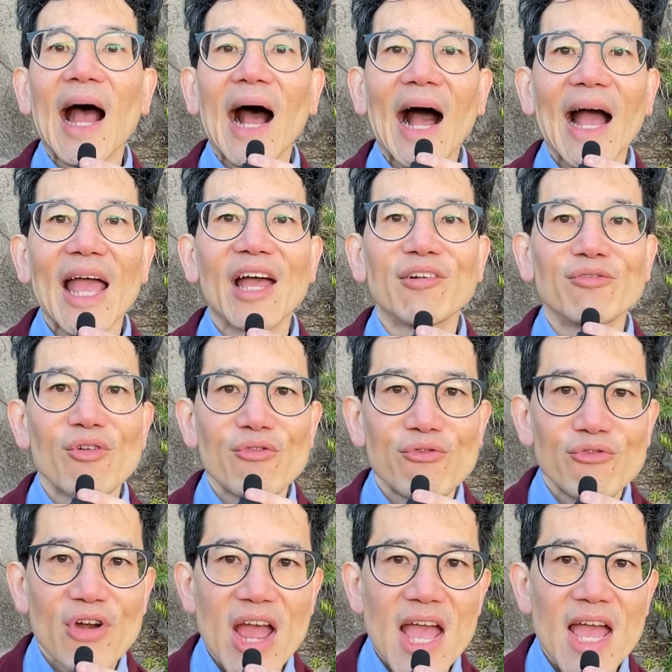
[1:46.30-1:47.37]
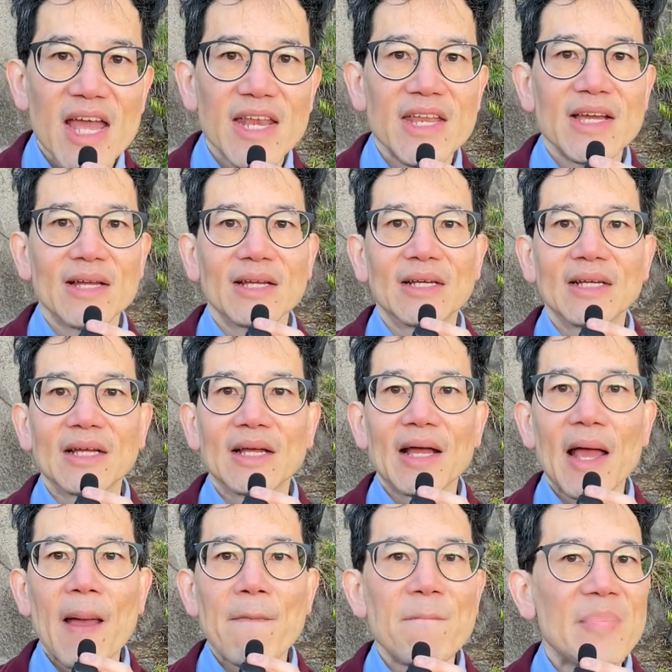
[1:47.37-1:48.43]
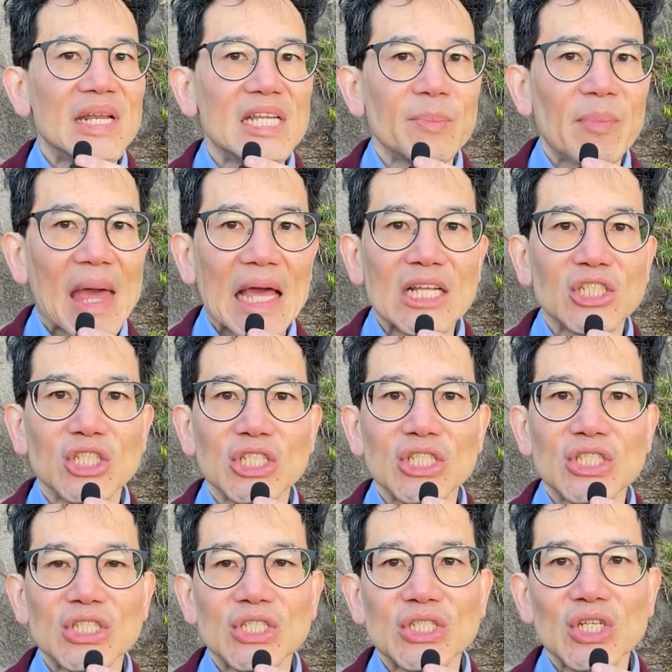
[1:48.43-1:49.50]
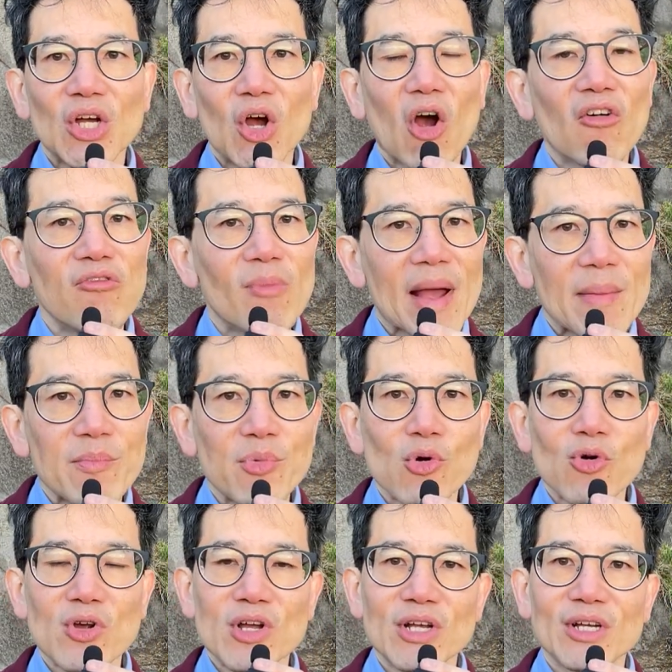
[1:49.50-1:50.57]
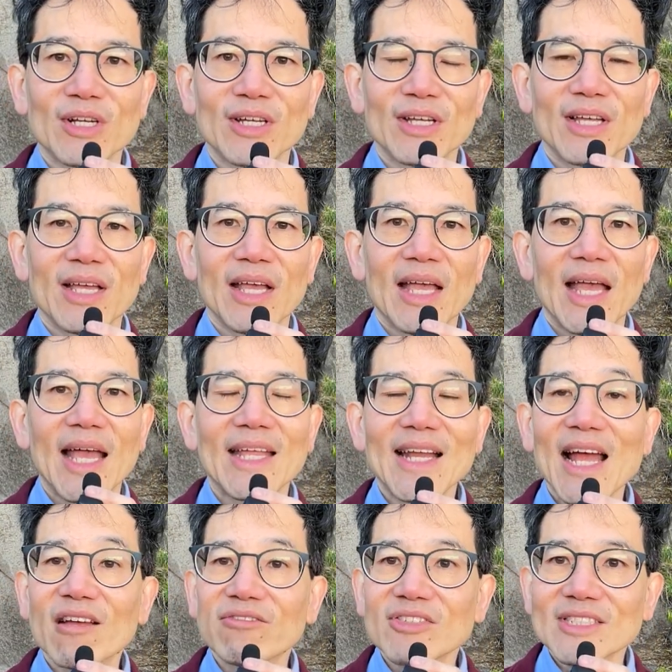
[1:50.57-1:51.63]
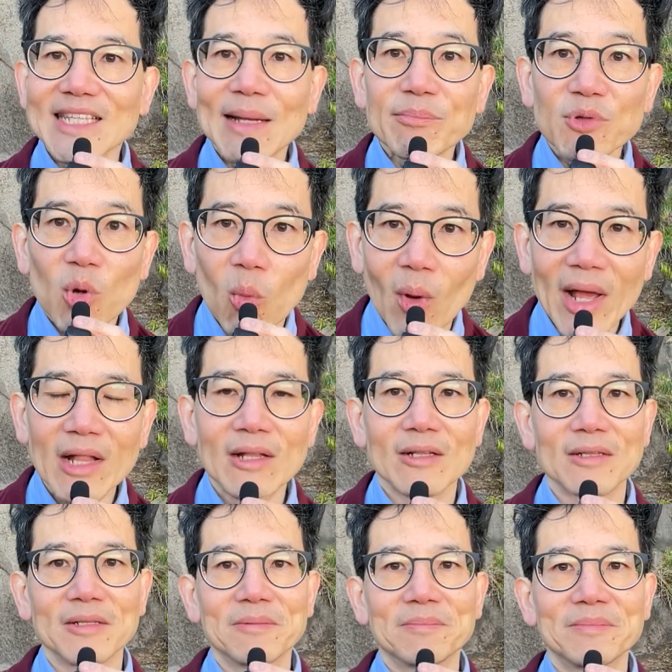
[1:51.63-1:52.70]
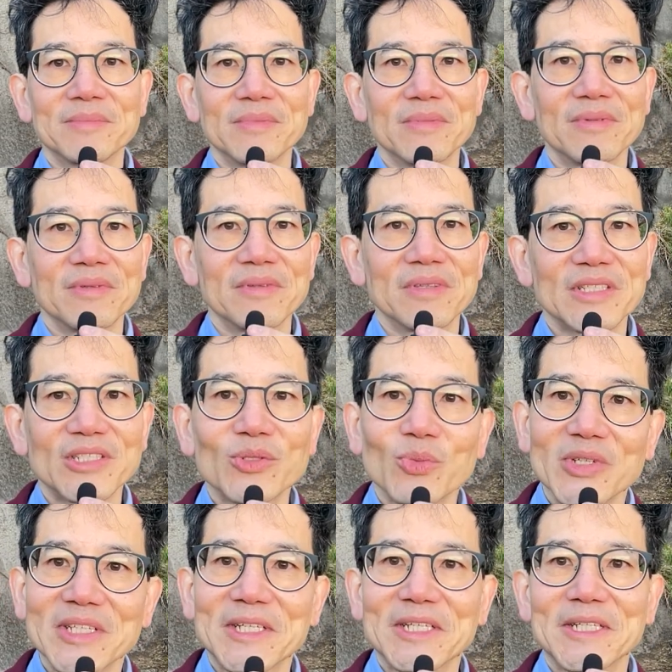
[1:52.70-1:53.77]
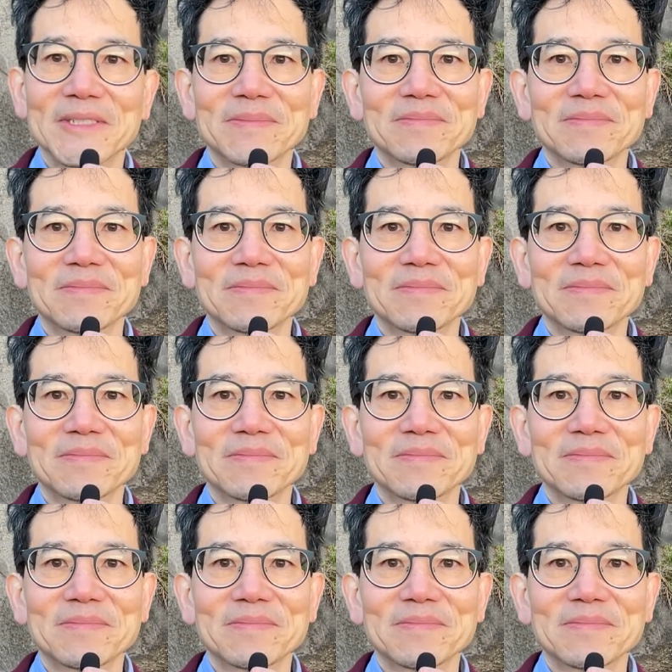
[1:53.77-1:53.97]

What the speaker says: I have read many pages of my book. And I've slept well this week.